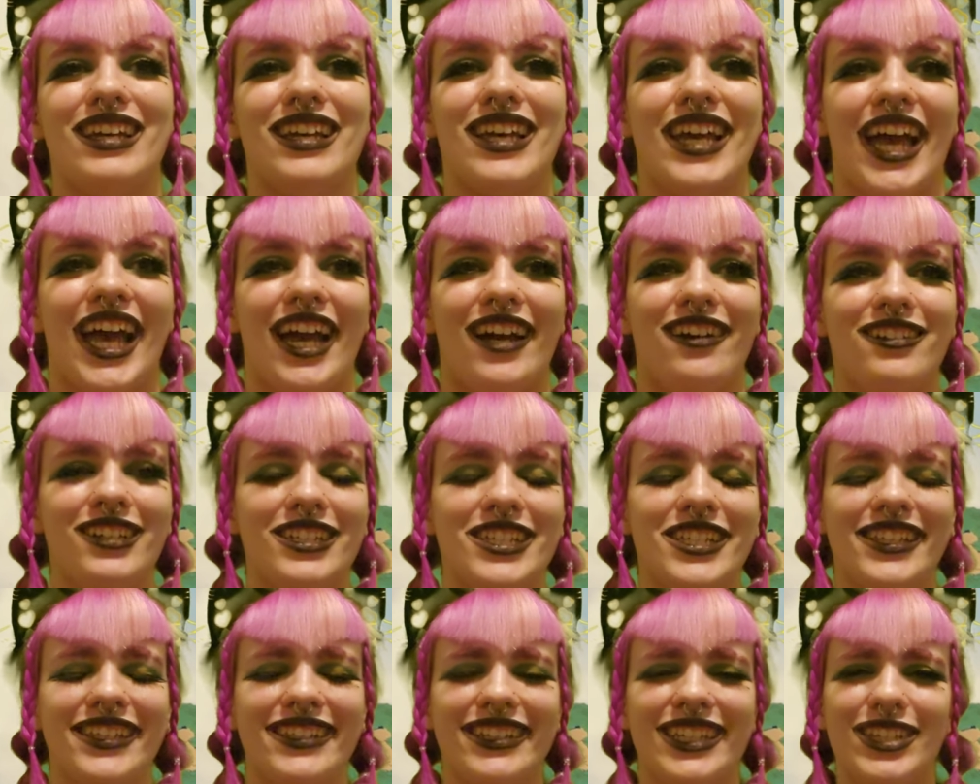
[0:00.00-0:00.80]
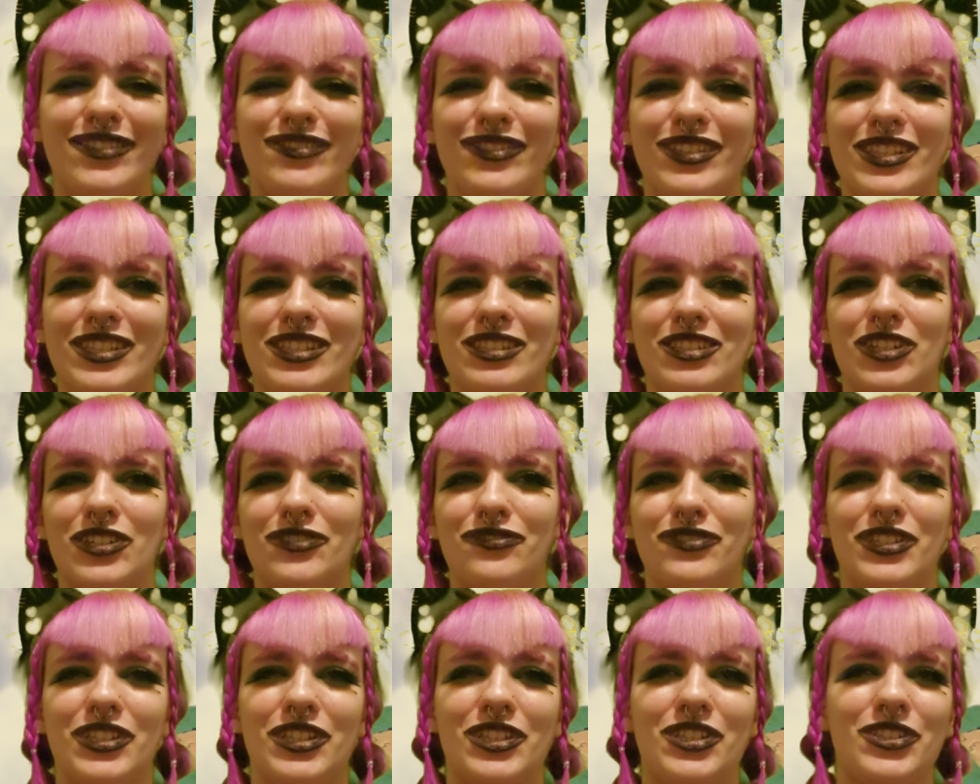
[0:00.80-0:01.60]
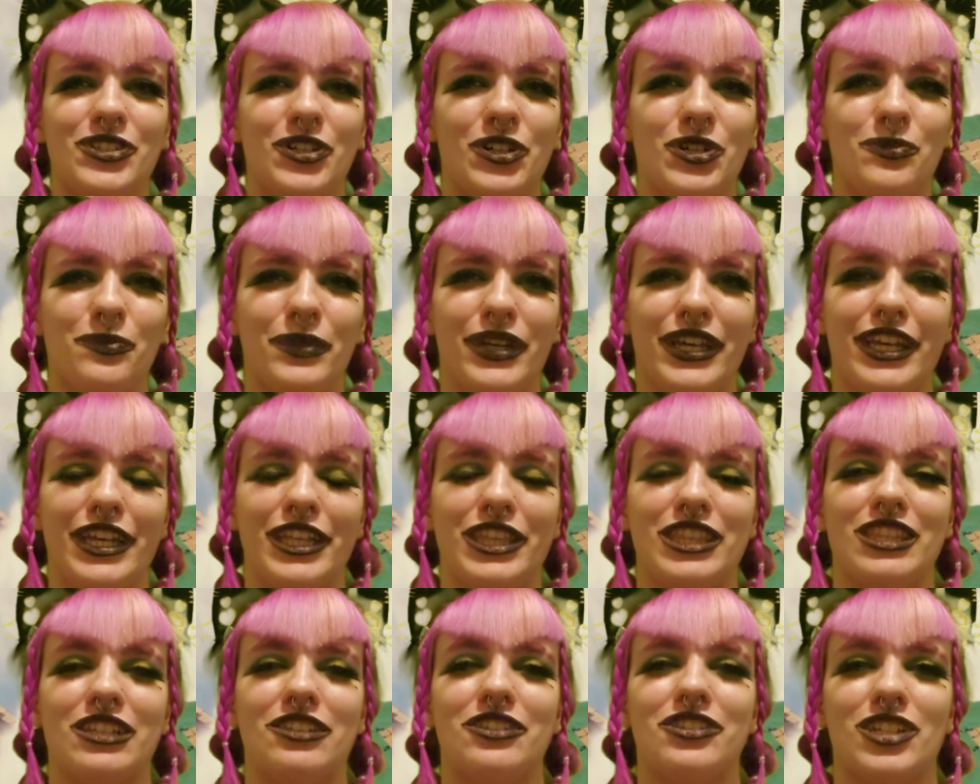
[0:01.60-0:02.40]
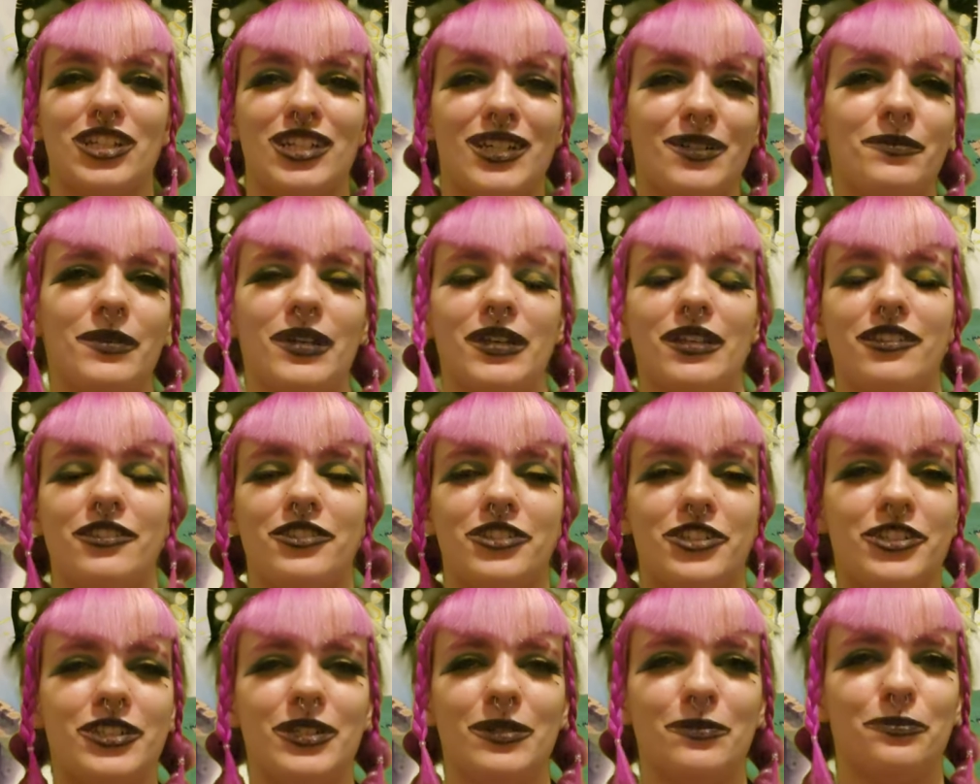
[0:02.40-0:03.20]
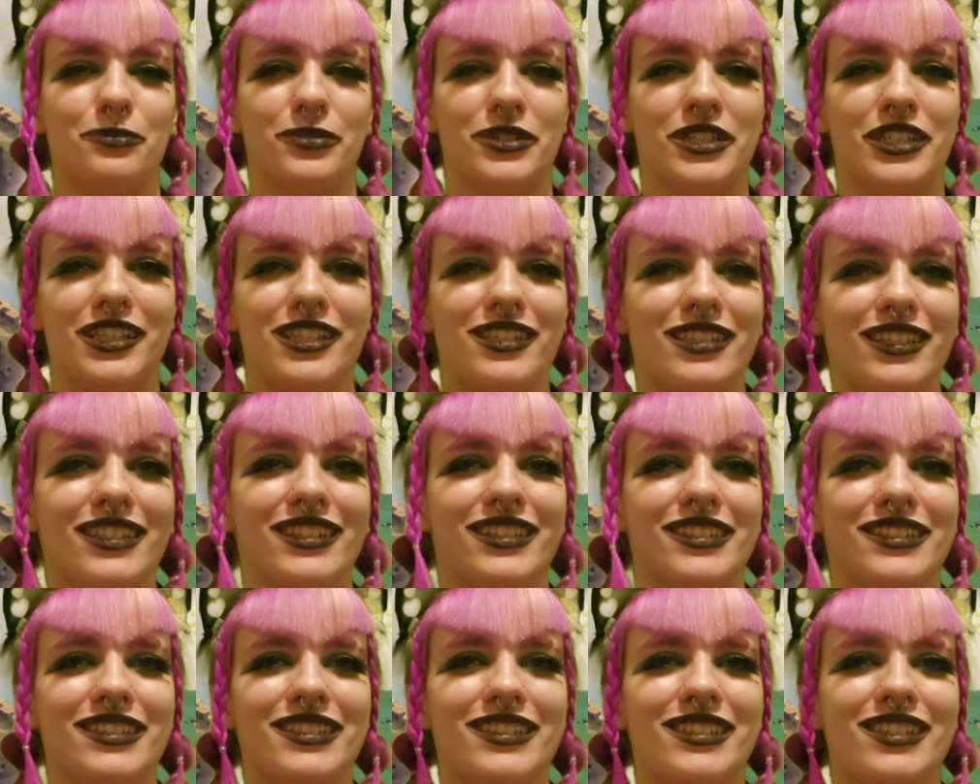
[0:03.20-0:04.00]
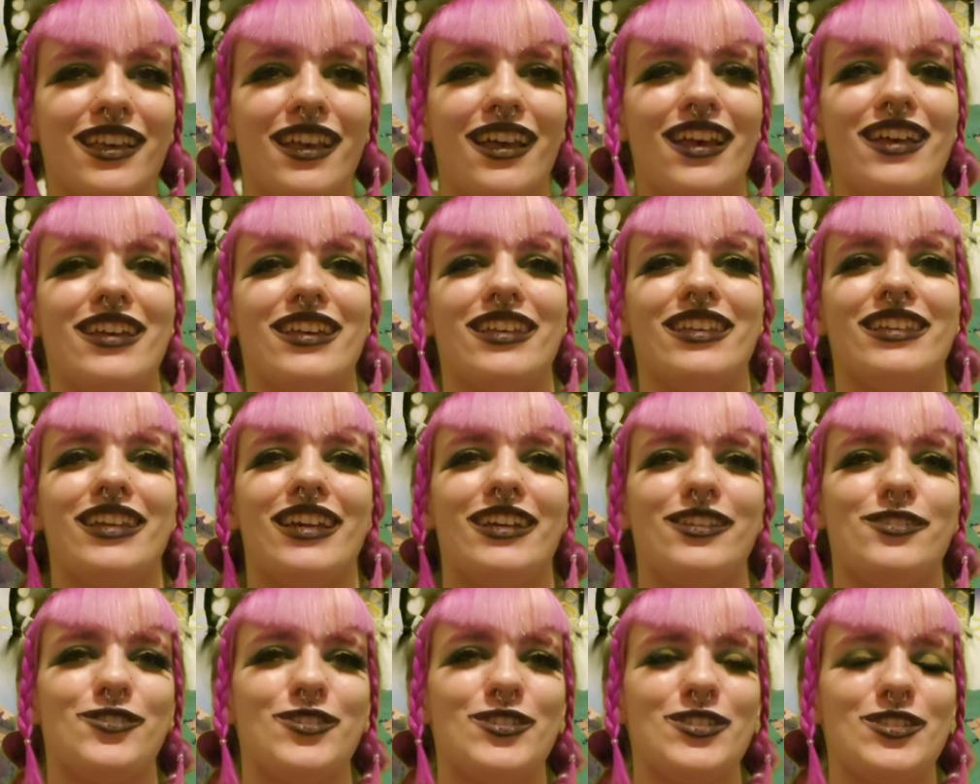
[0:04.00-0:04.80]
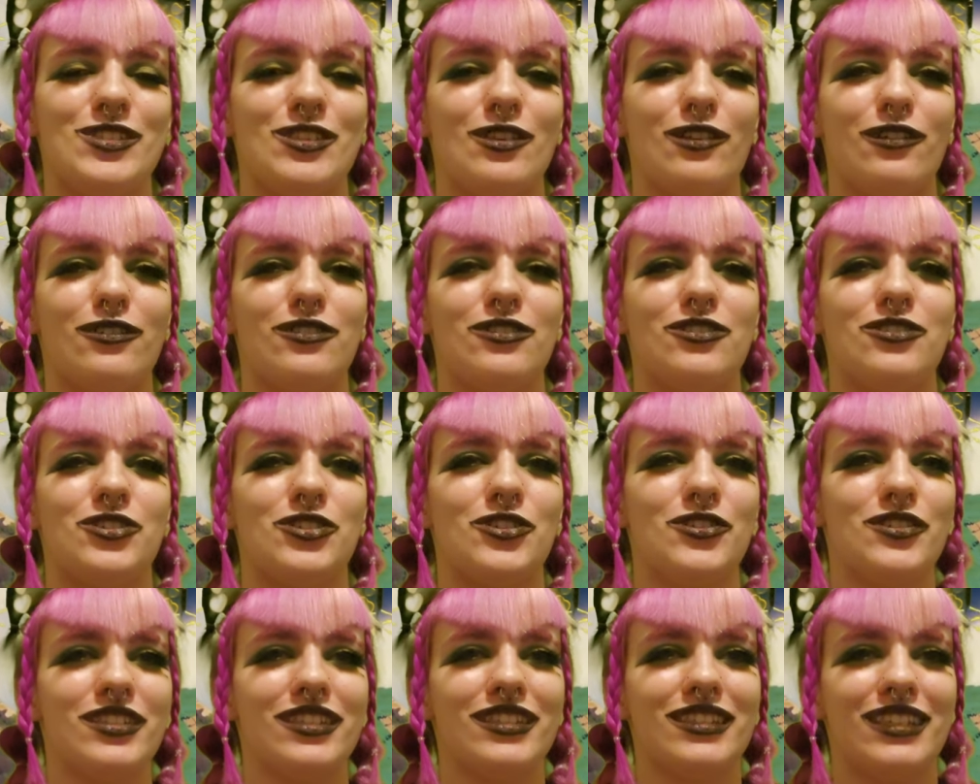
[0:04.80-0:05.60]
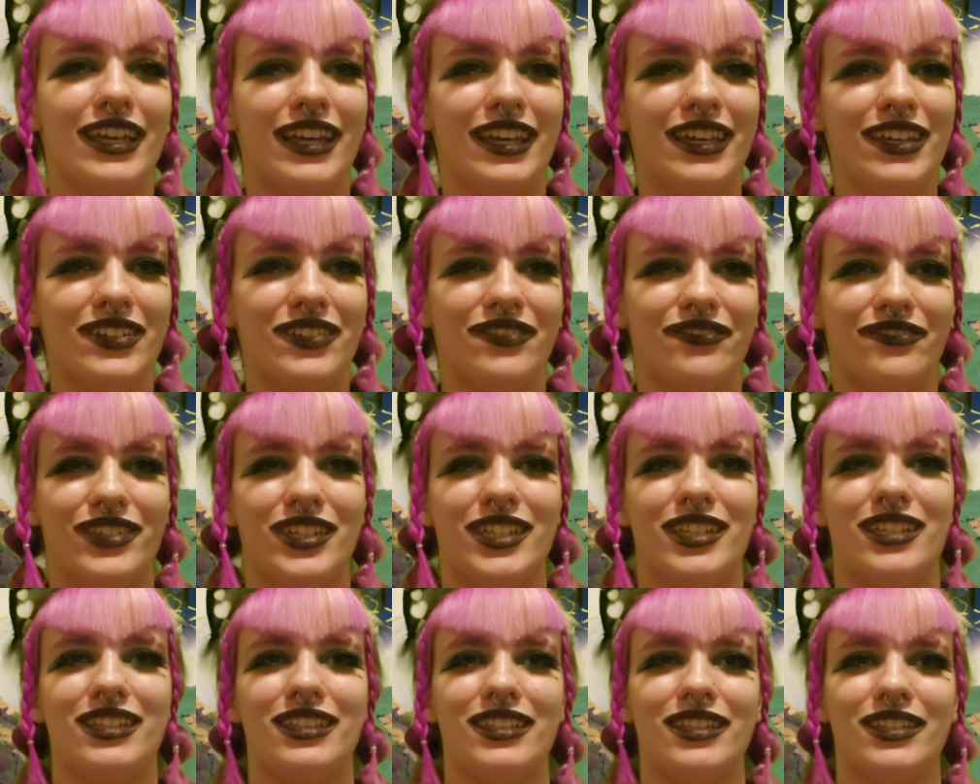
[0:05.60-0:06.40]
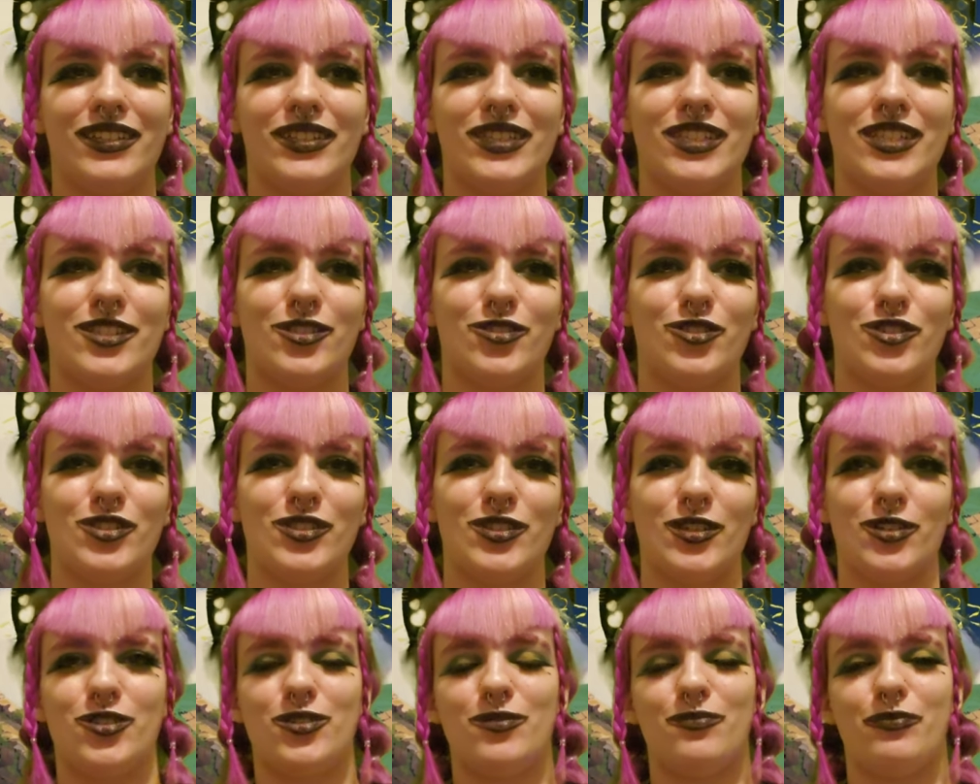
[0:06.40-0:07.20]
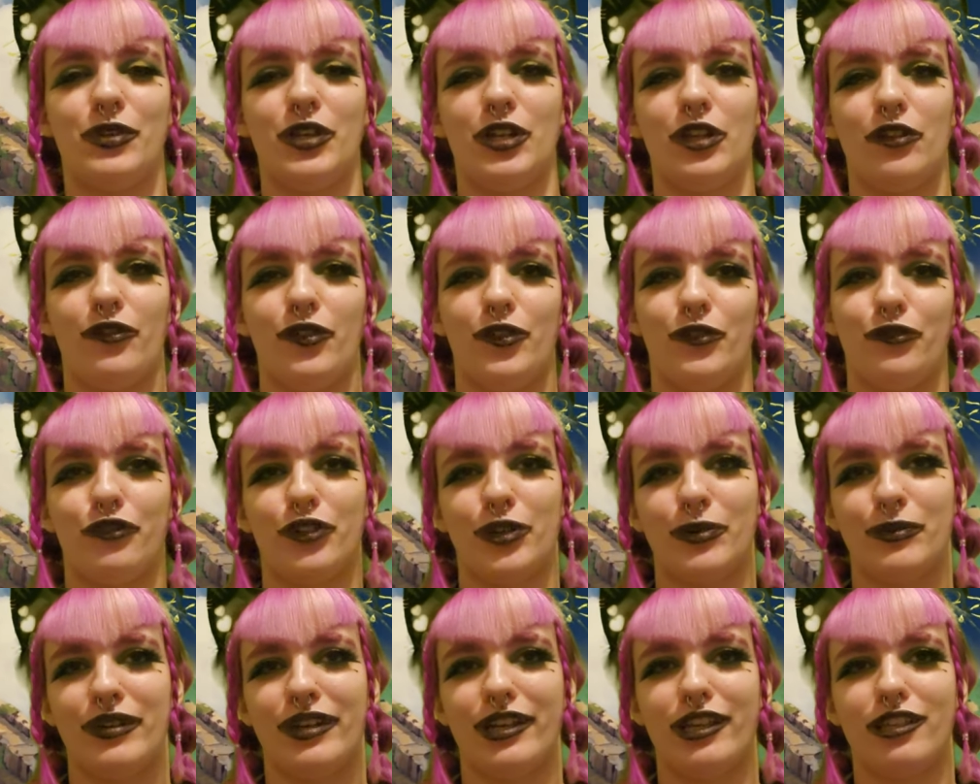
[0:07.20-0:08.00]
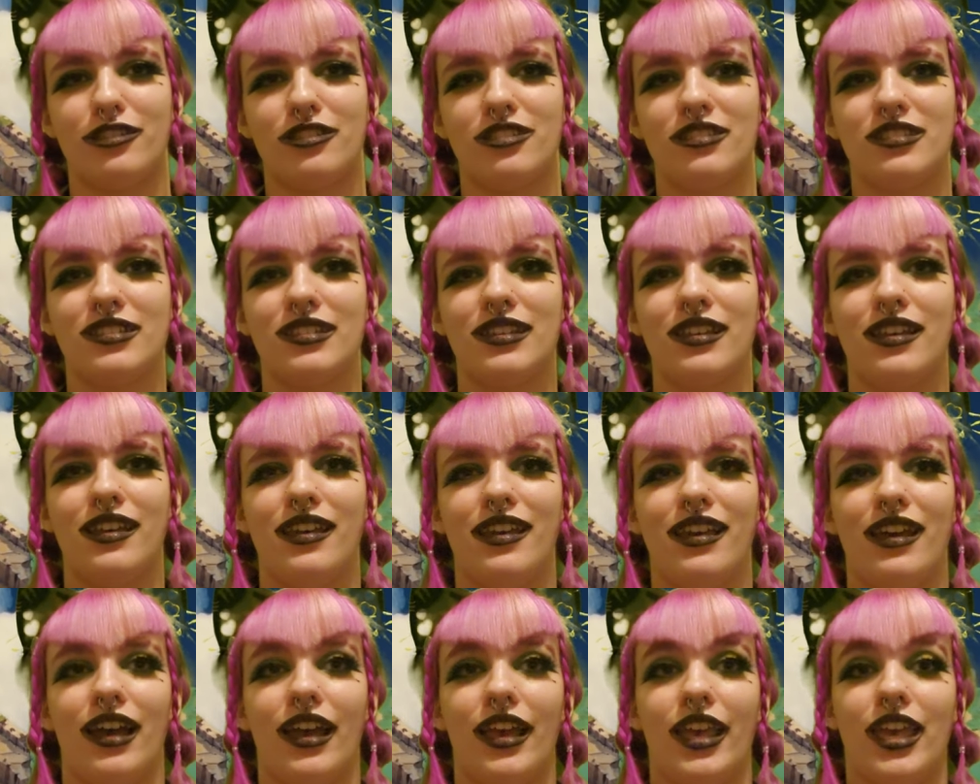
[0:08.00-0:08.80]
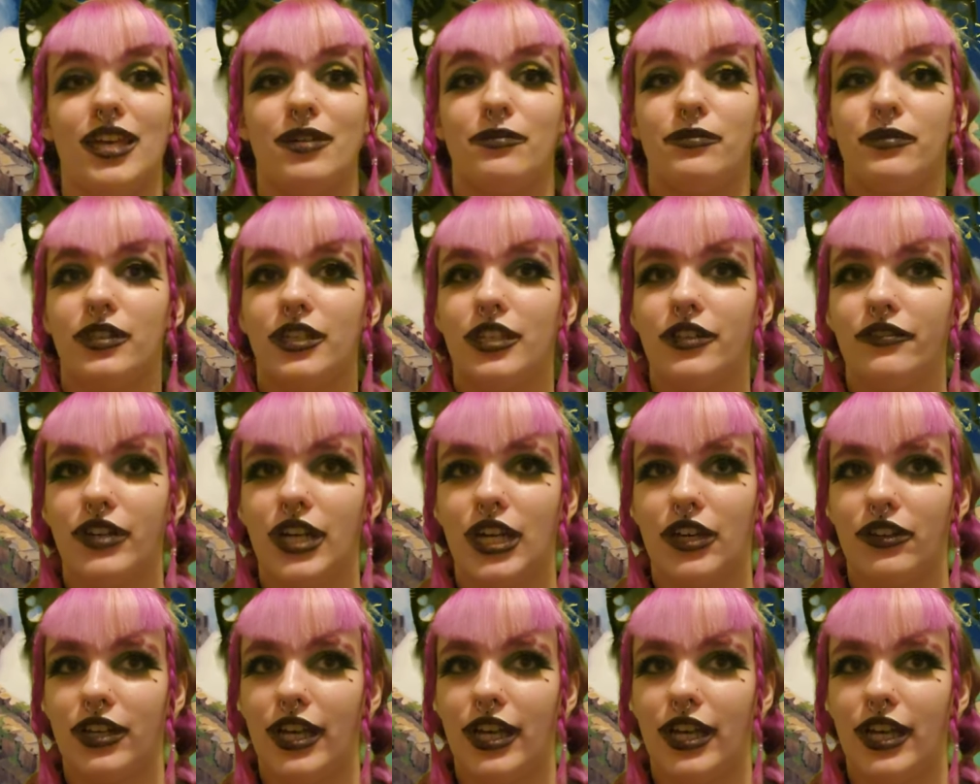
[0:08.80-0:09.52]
Howl isn't even Sophie's soulmate, the Turnip Princess, yet she still chooses him. It's just such a beautiful romance. I can't believe how